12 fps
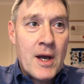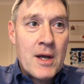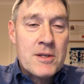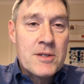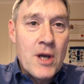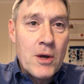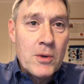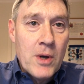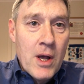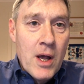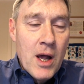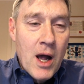So
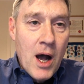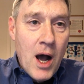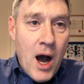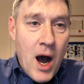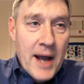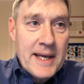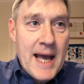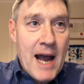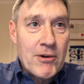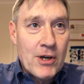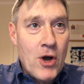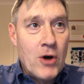I
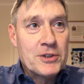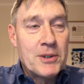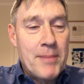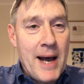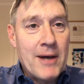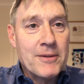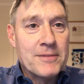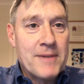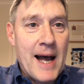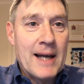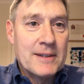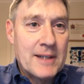care a lot about the
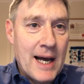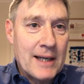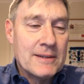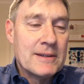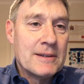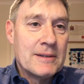fact that